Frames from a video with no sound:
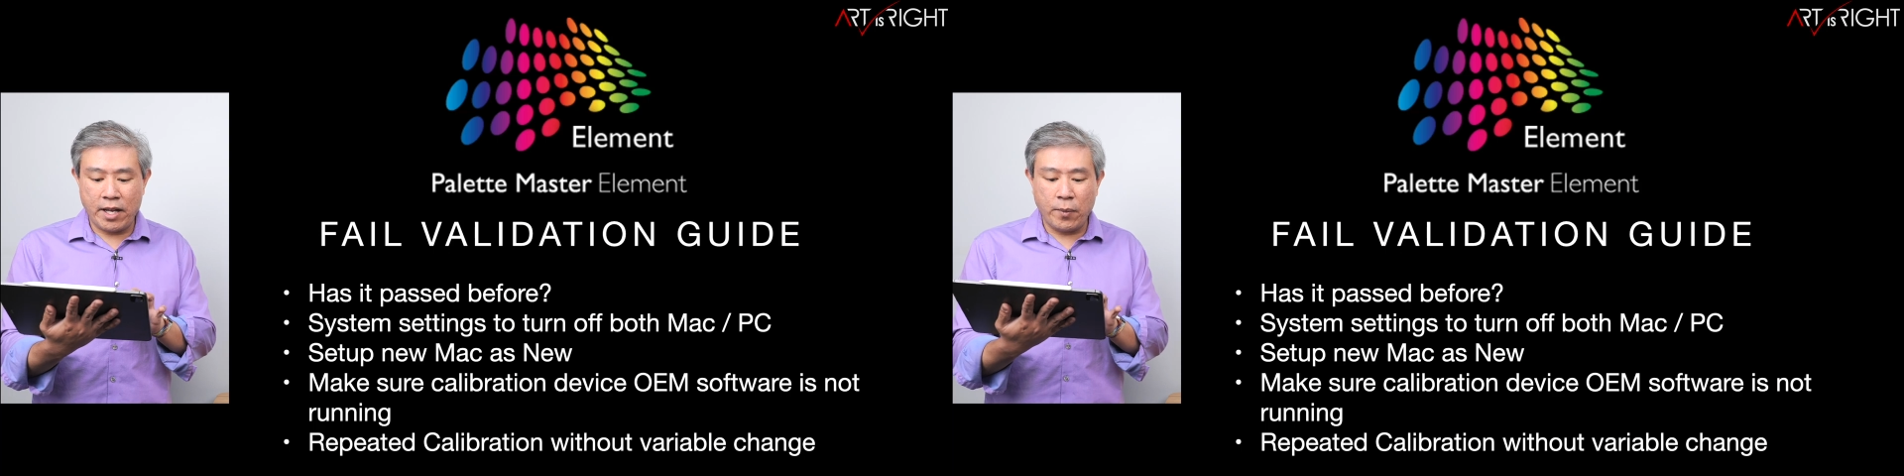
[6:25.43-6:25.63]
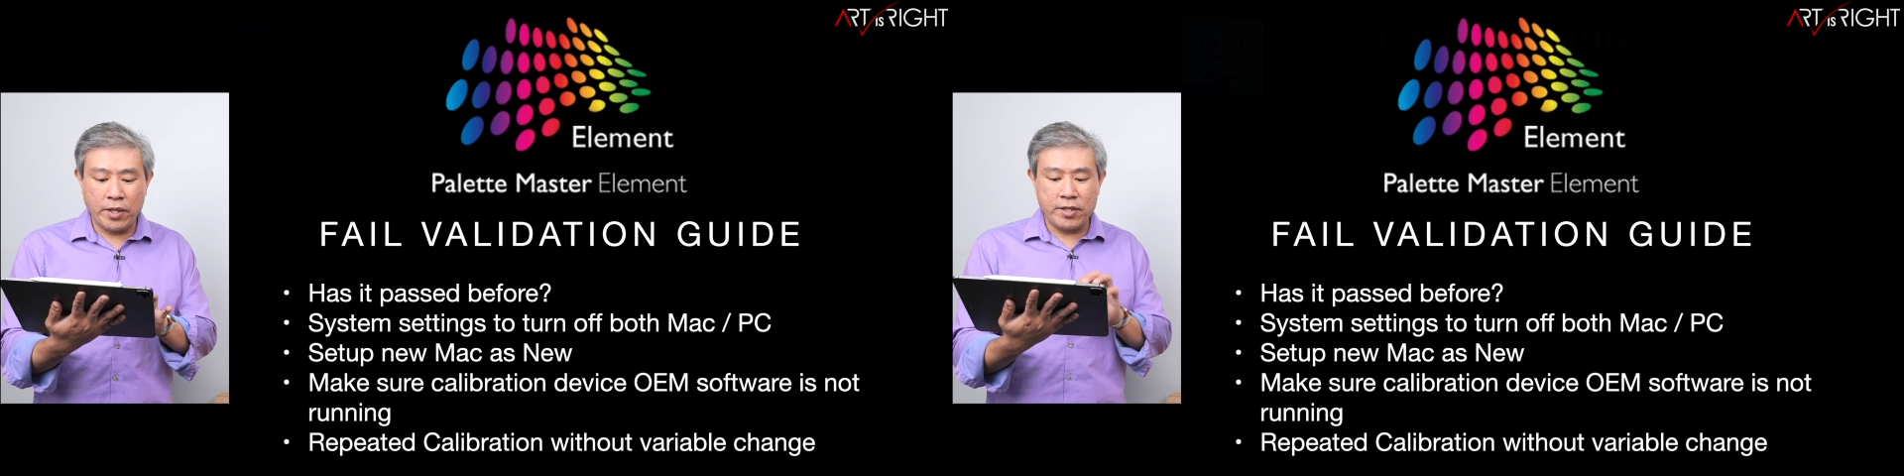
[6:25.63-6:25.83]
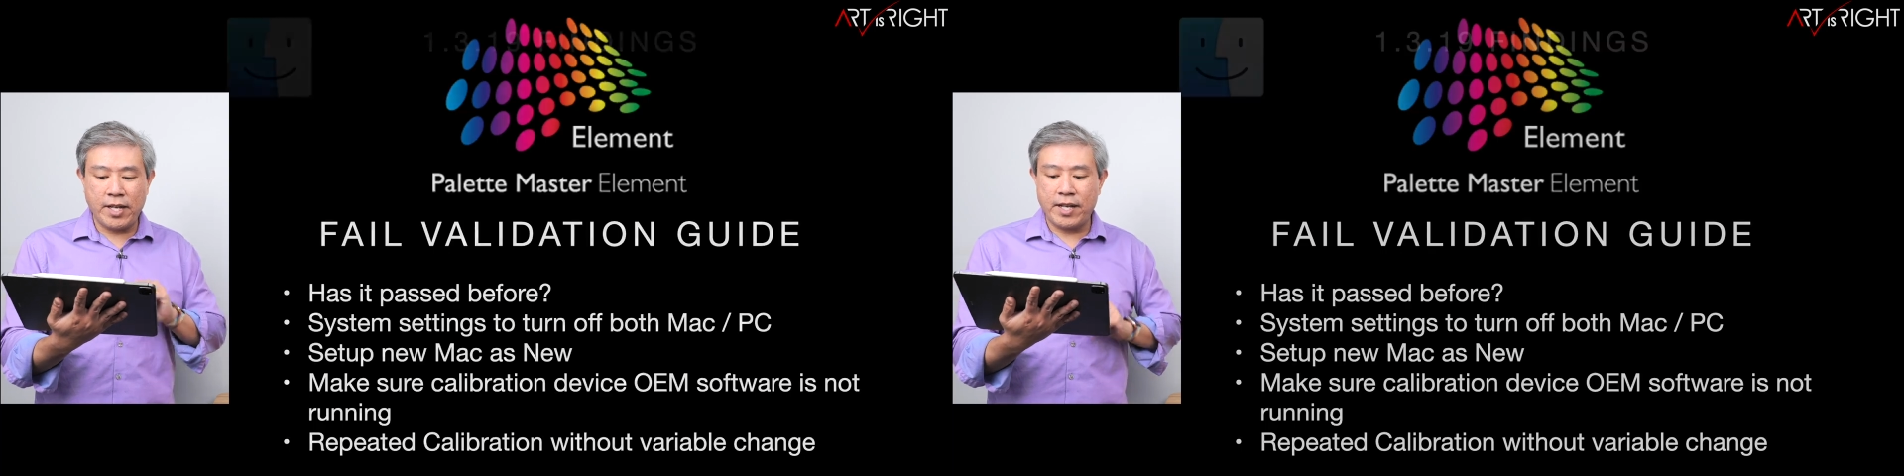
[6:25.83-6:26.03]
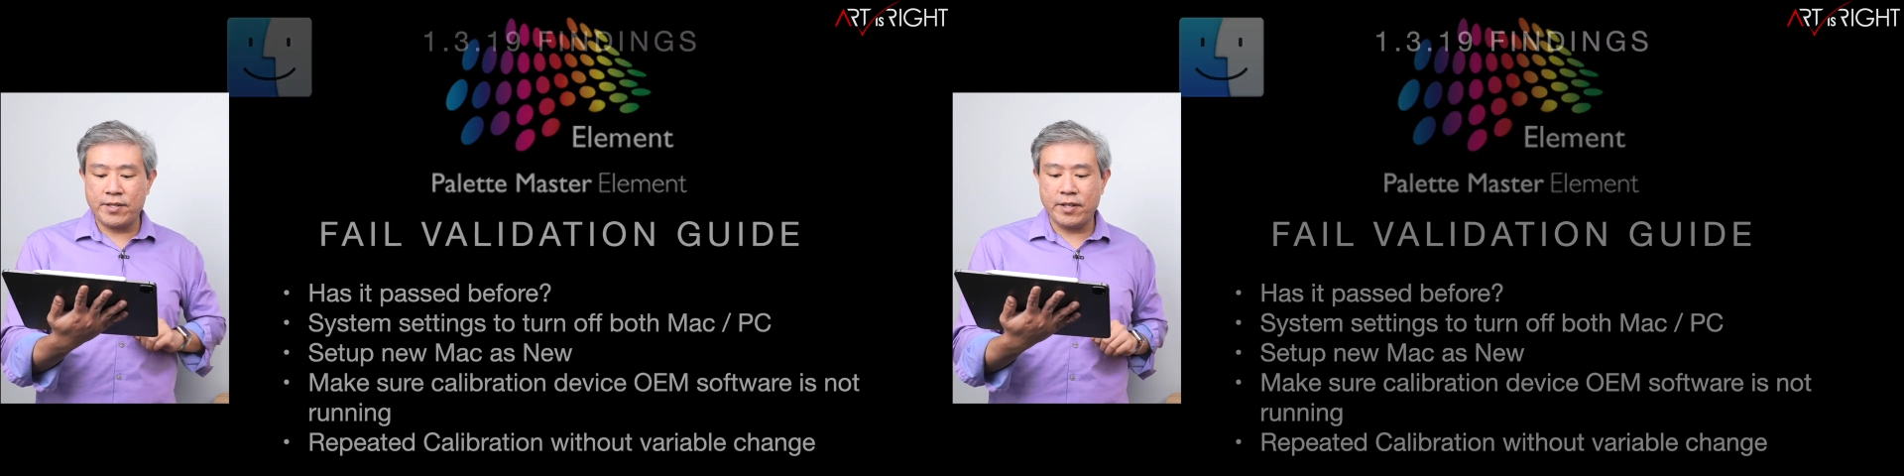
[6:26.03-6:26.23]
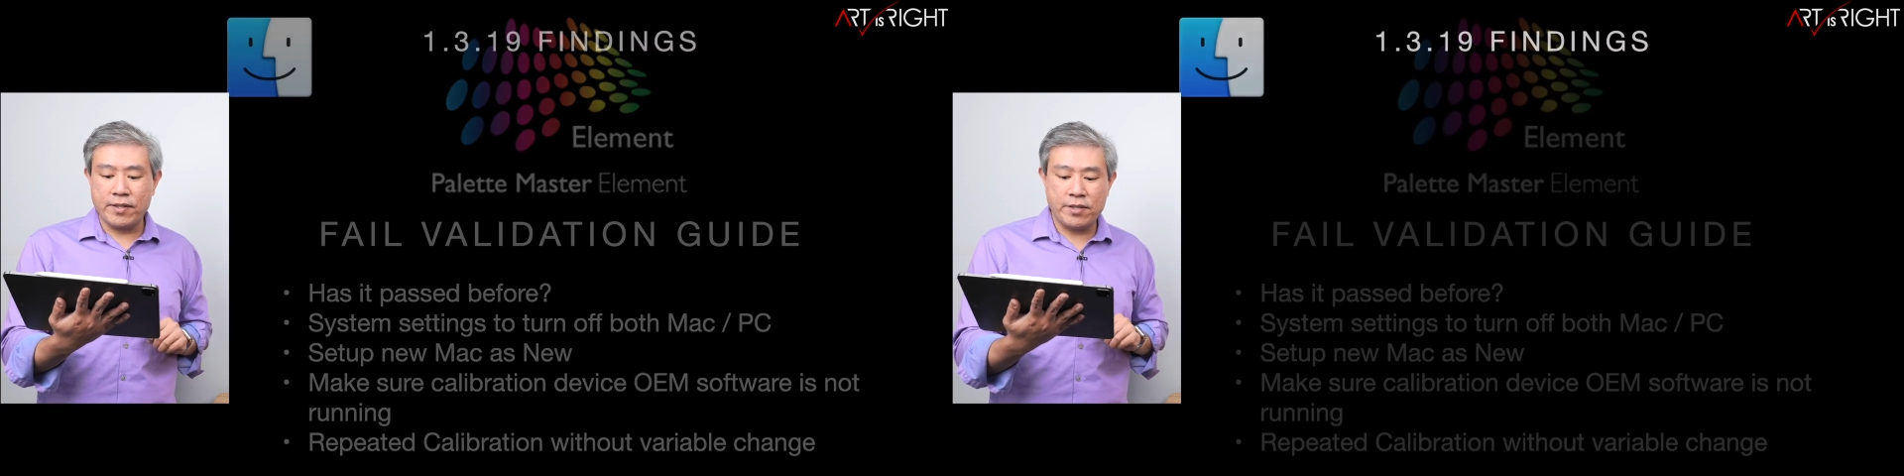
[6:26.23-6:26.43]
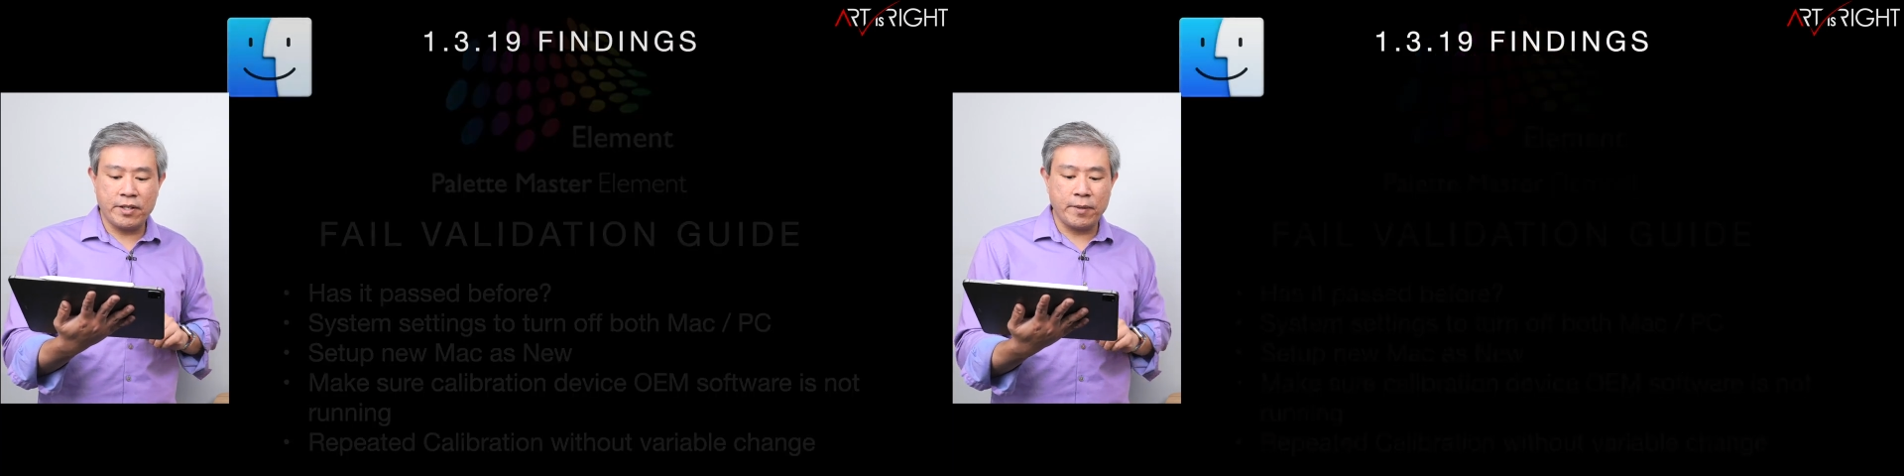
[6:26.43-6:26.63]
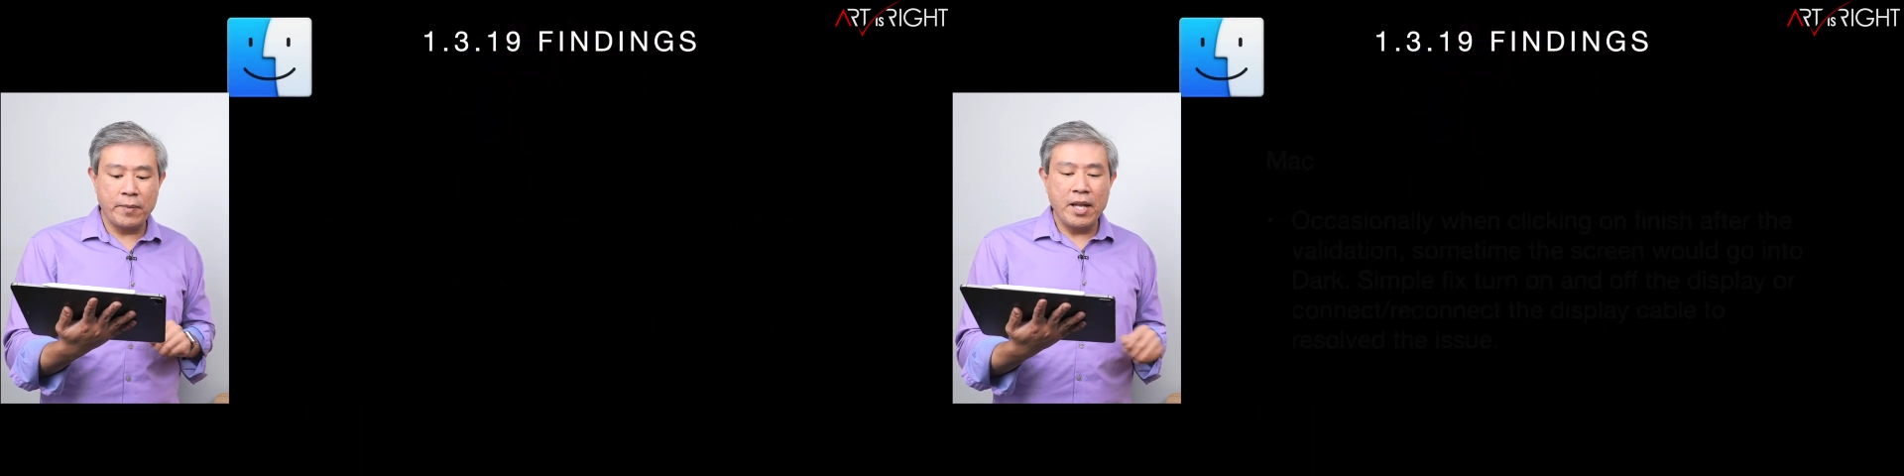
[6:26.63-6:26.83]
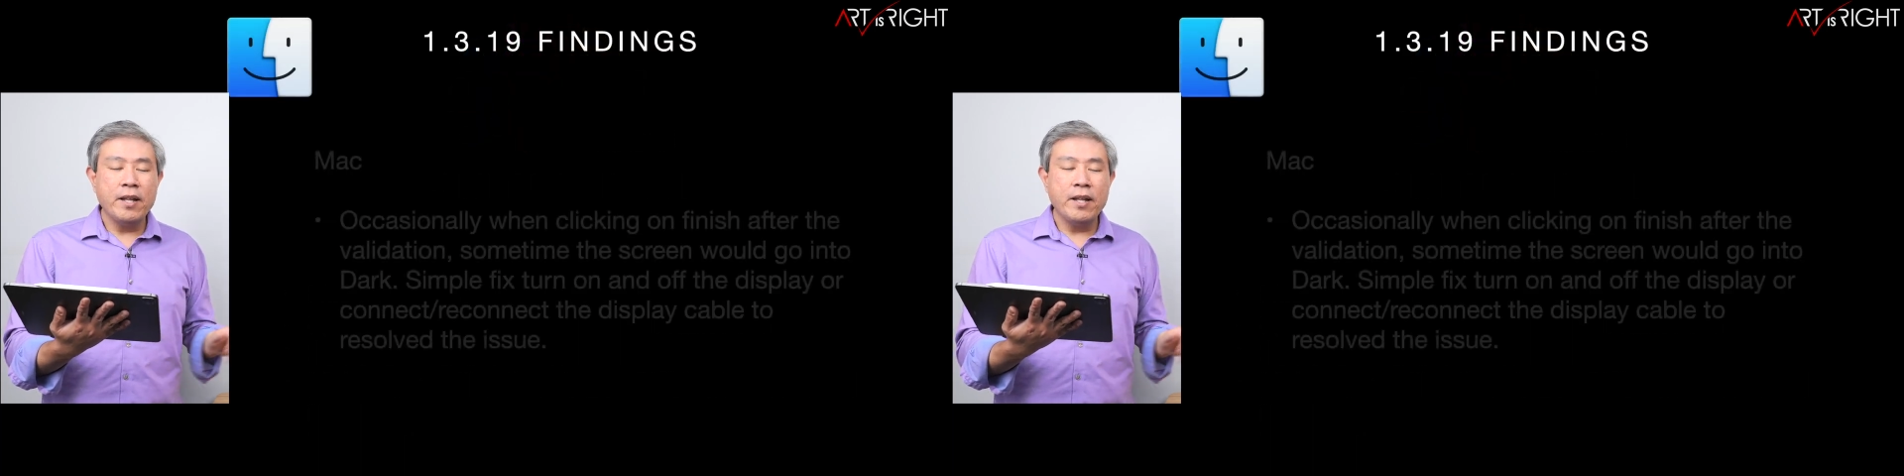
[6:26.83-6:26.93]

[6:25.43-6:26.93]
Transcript: I want you guys to consider.